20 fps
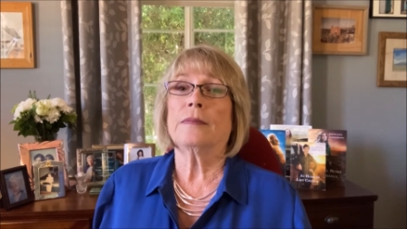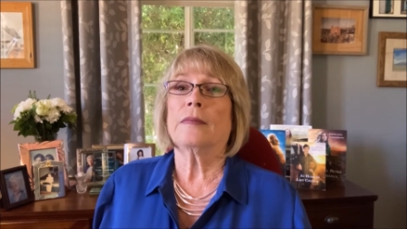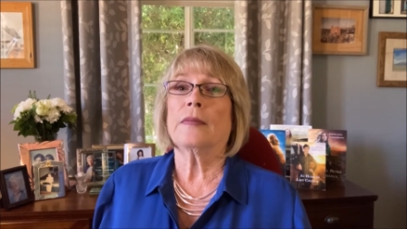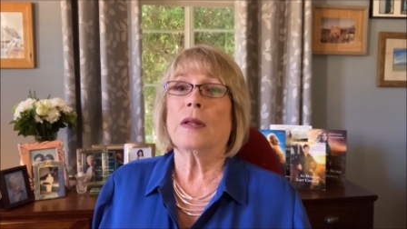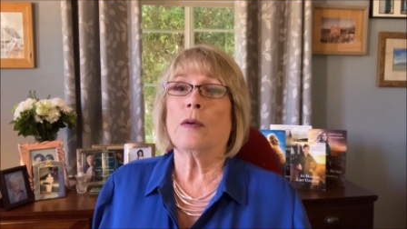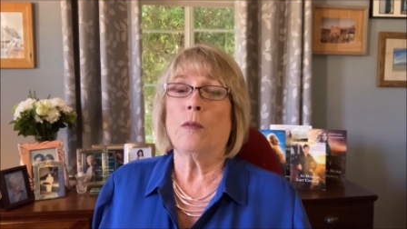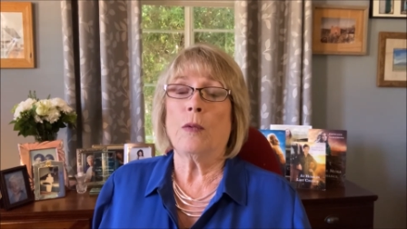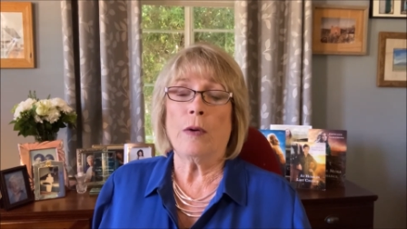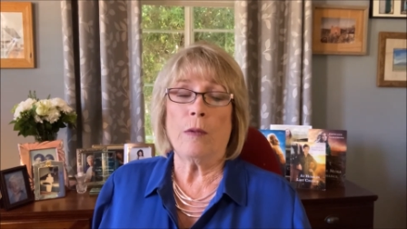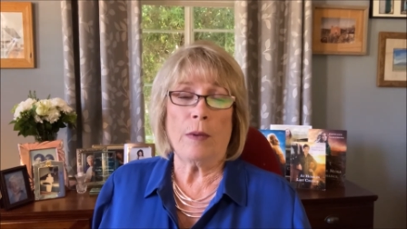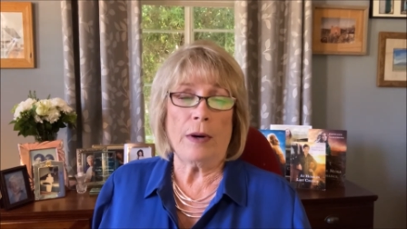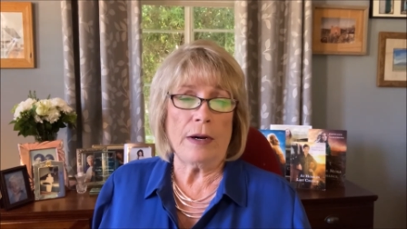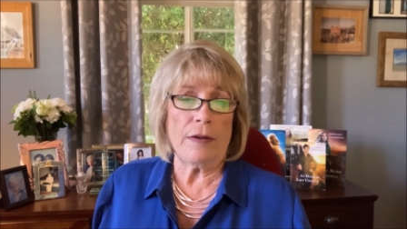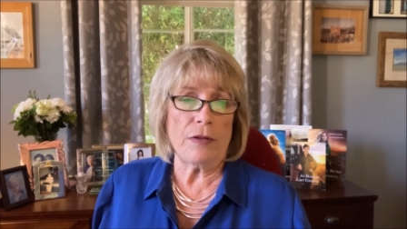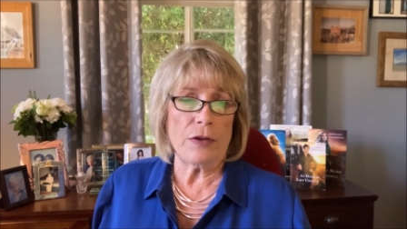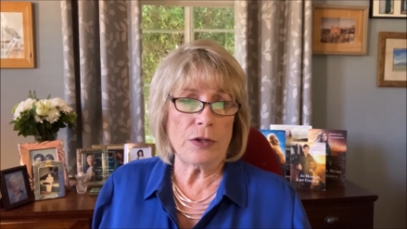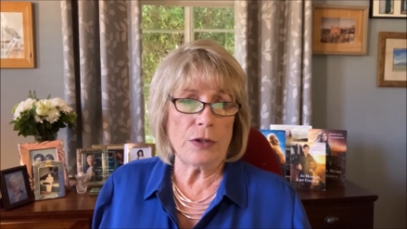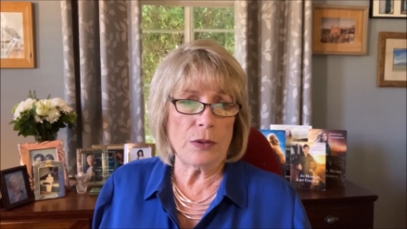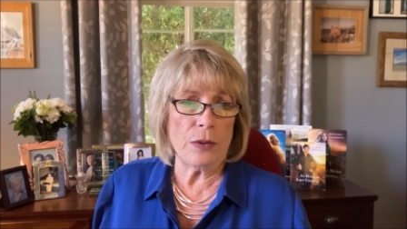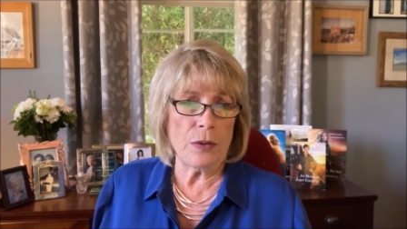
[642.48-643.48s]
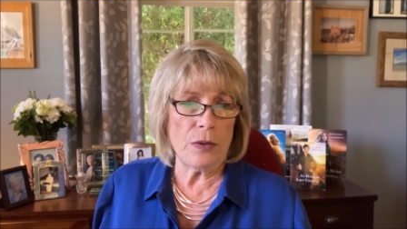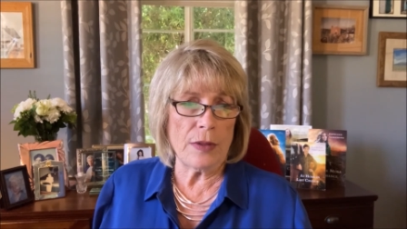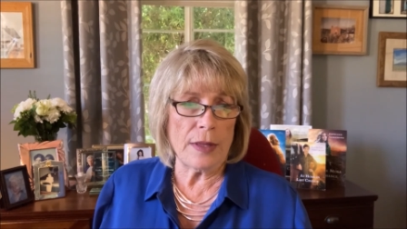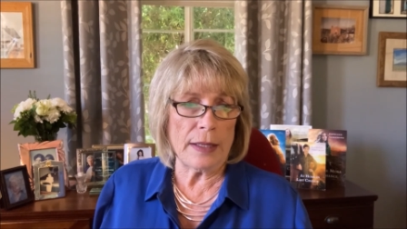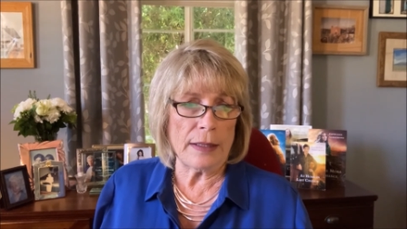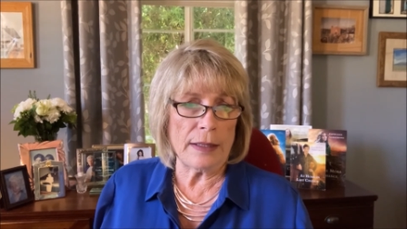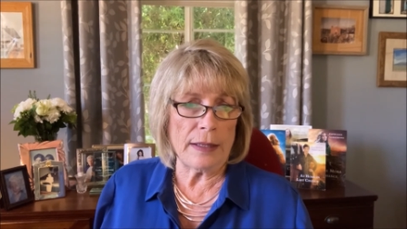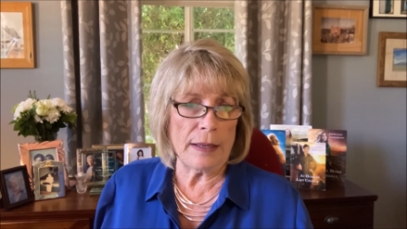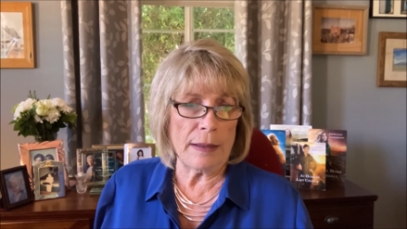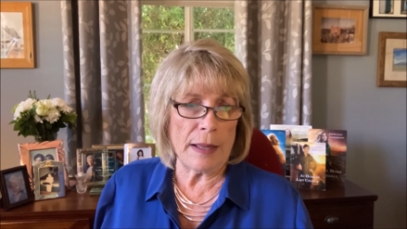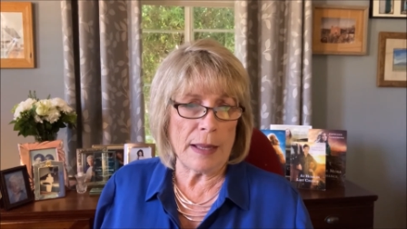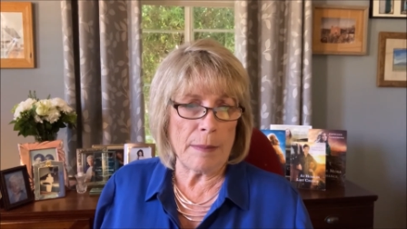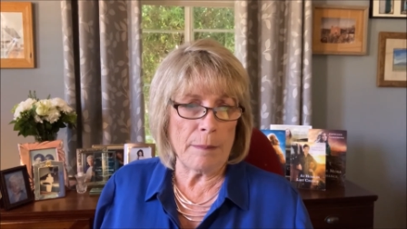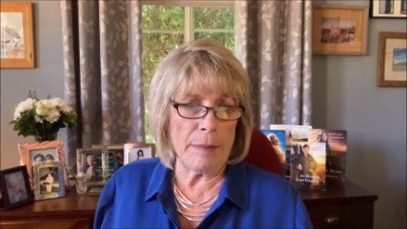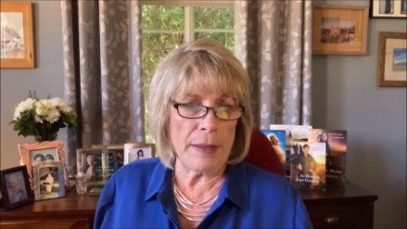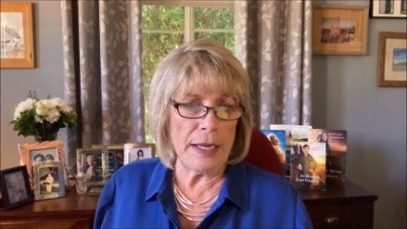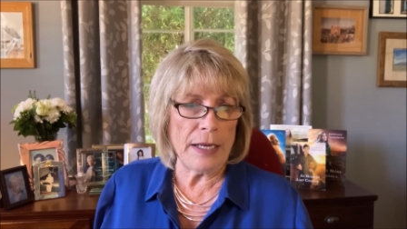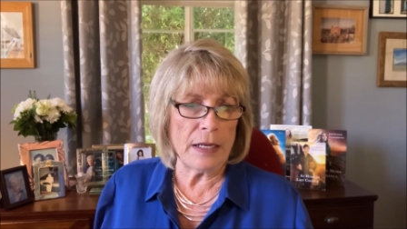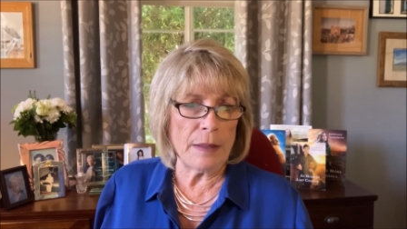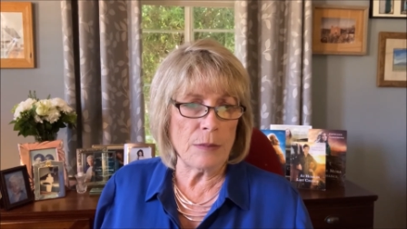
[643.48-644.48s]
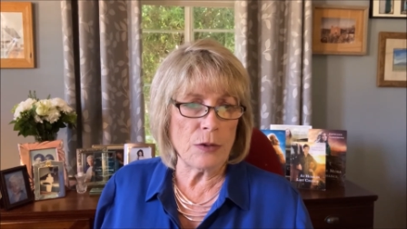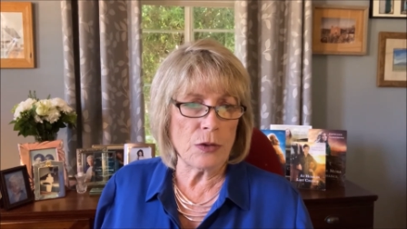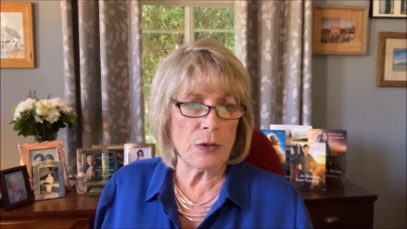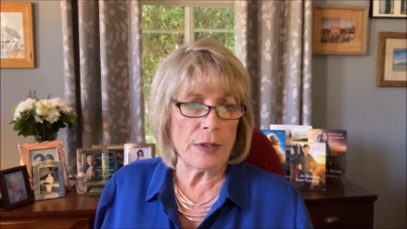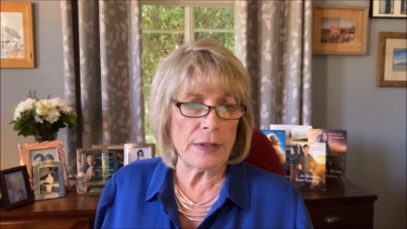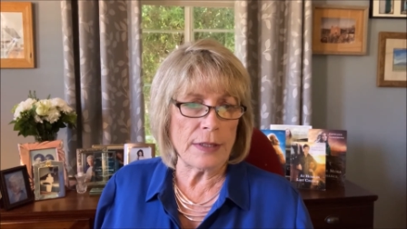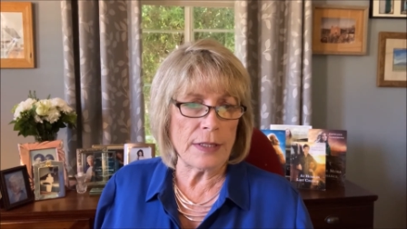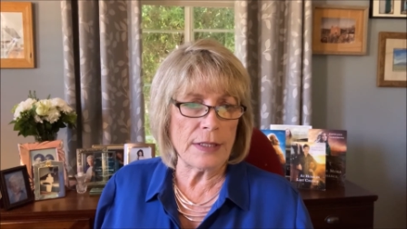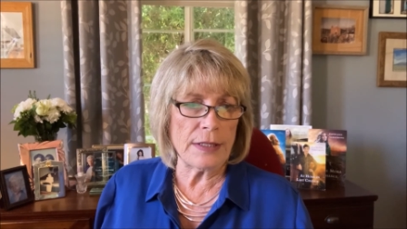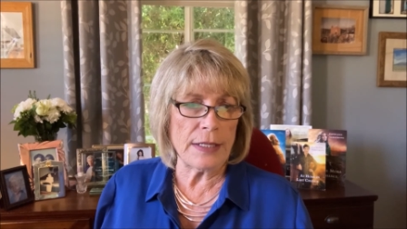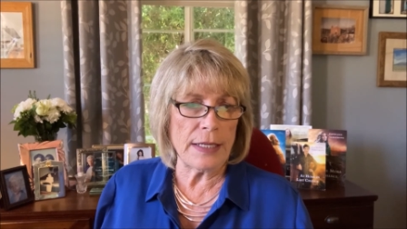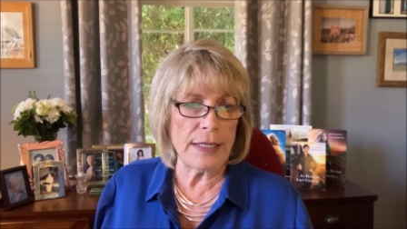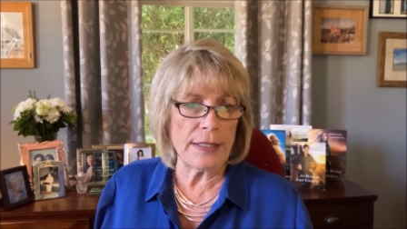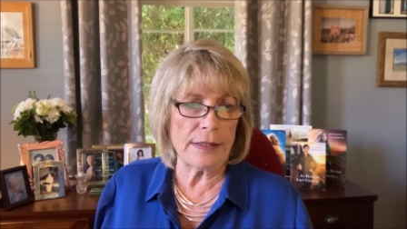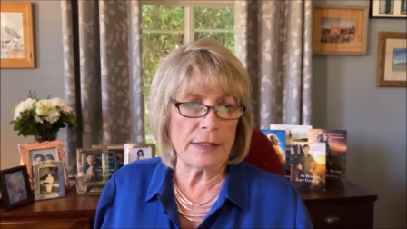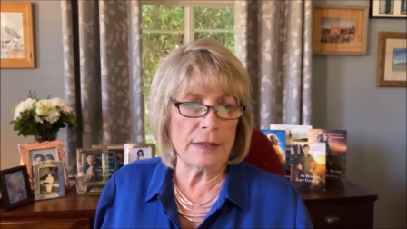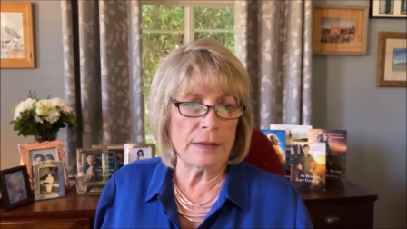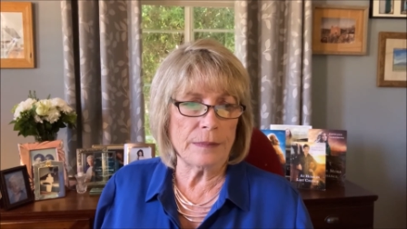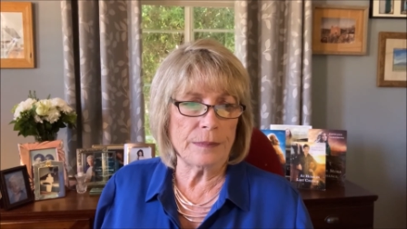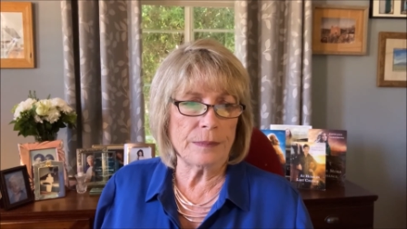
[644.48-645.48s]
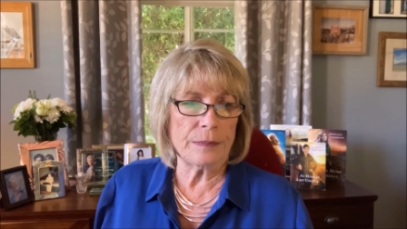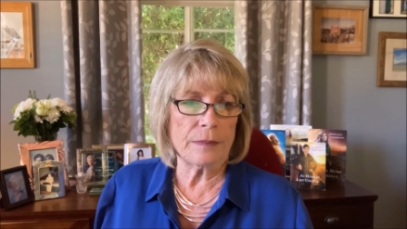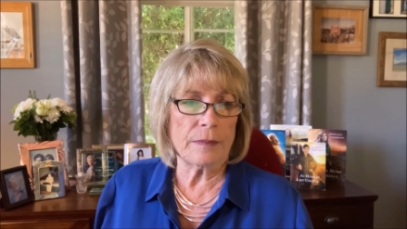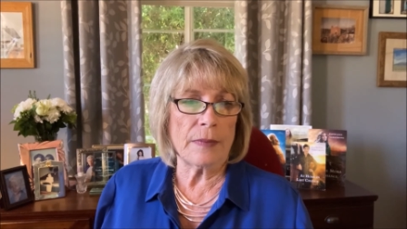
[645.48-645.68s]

we're one of the two that beat them during the season.